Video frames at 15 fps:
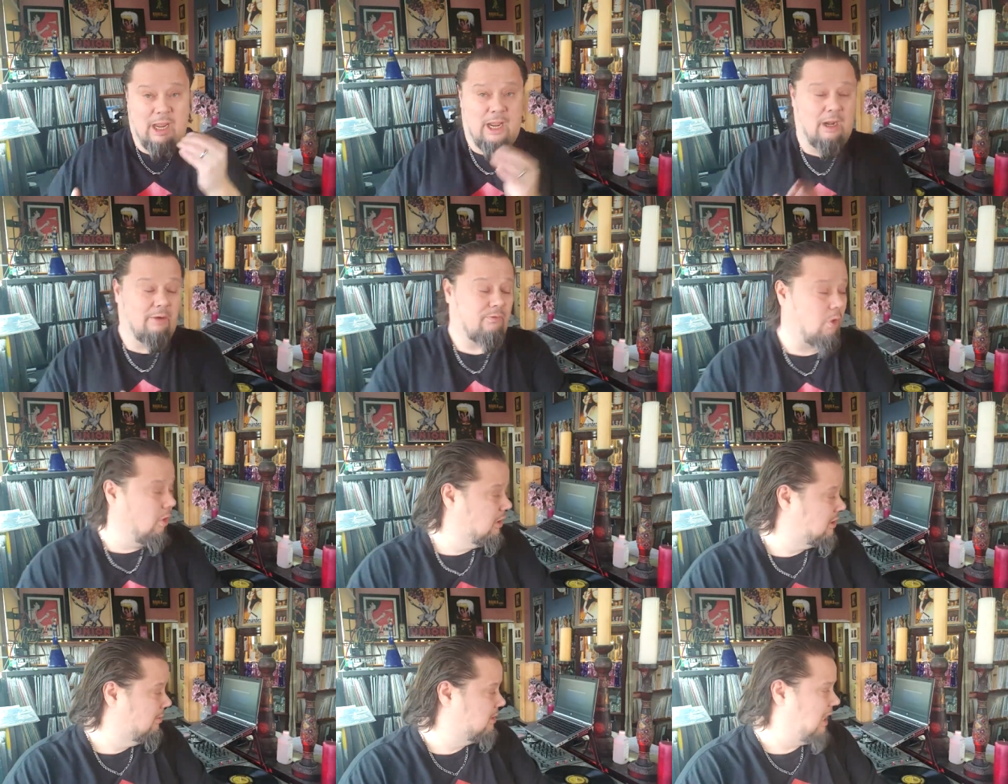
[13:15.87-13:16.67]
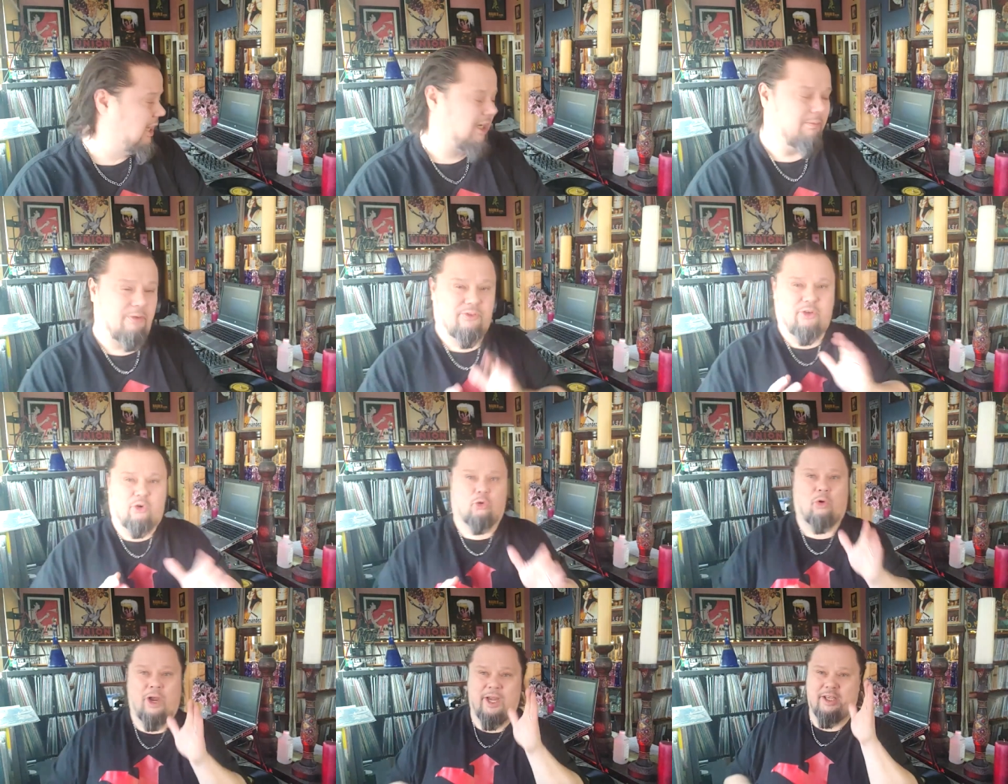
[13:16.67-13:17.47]
And of course, I'm talking about the
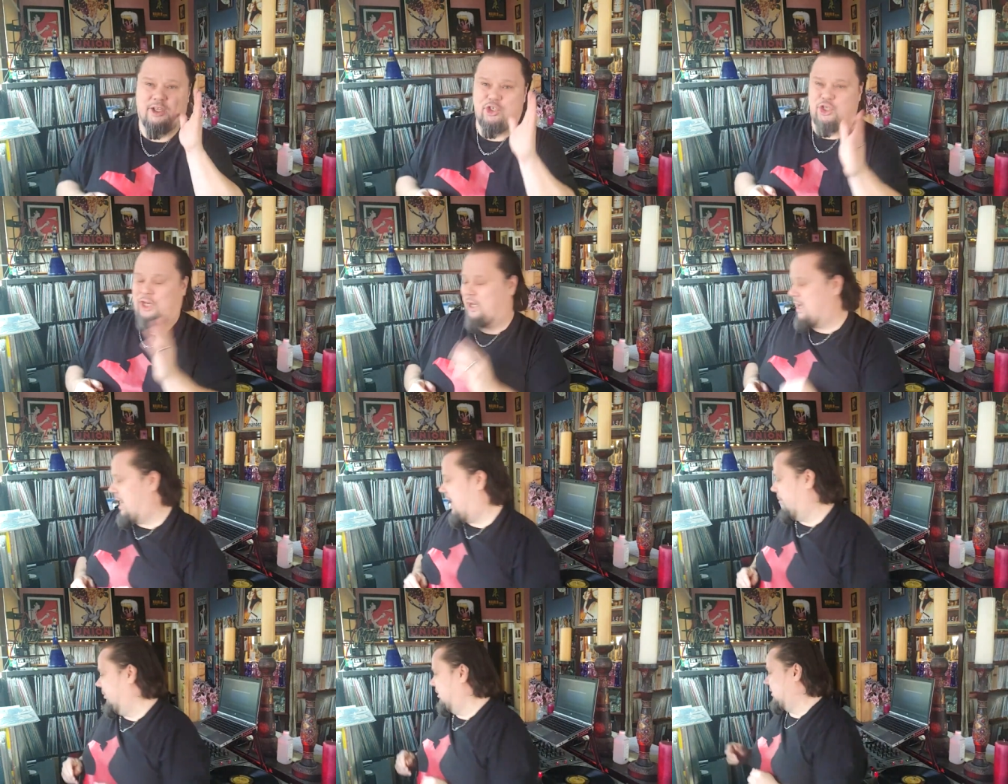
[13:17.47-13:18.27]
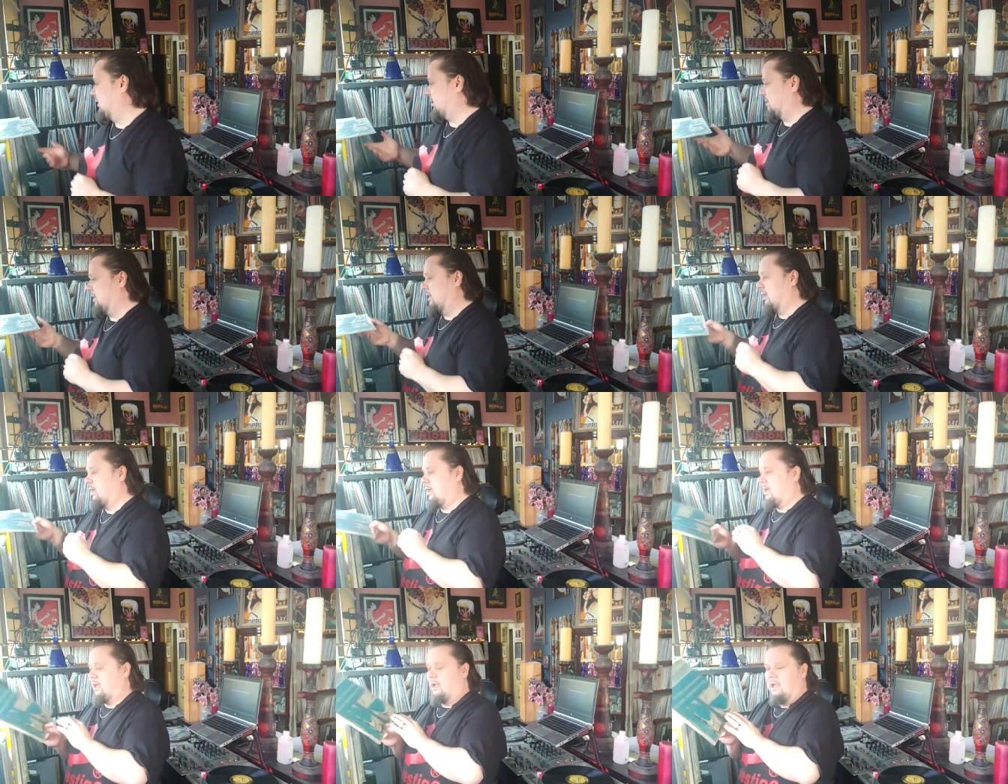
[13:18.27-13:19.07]
great Gene Ammons.